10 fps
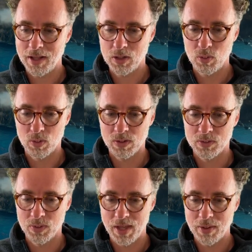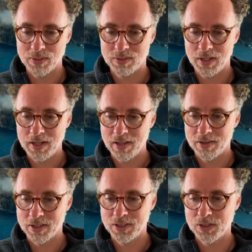"Hello World" without any
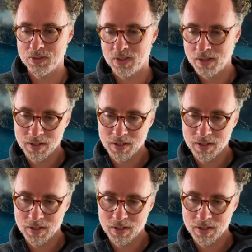other issues.